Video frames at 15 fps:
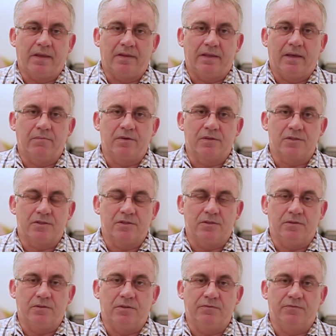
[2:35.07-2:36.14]
and that was
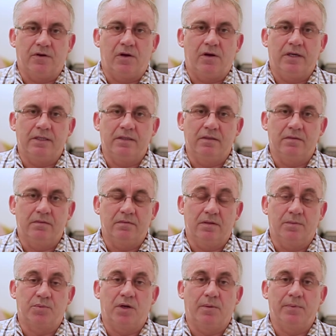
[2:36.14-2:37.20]
to divide
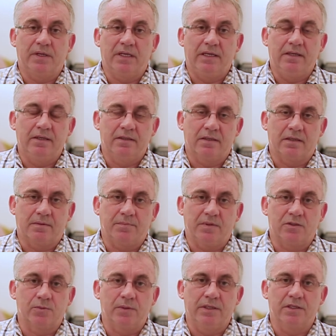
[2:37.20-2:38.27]
the property
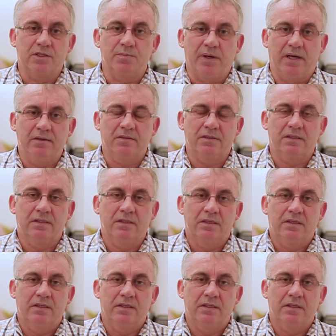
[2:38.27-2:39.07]
between us both,